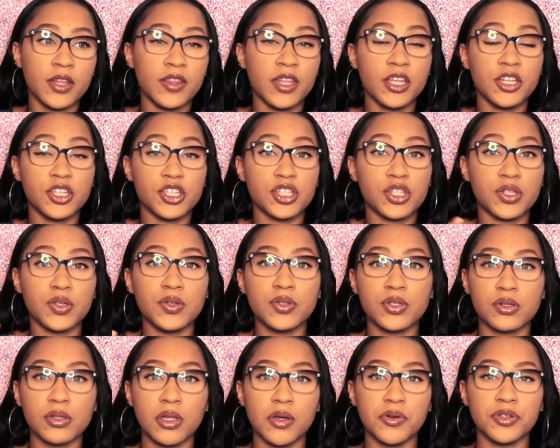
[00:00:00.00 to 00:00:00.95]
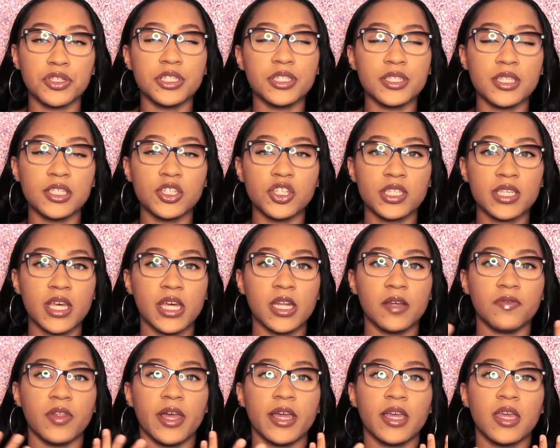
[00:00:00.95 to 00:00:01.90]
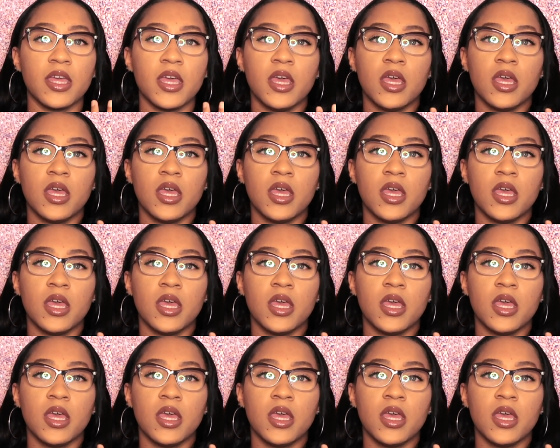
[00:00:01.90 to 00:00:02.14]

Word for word: and then just use your lotions and just kind of like,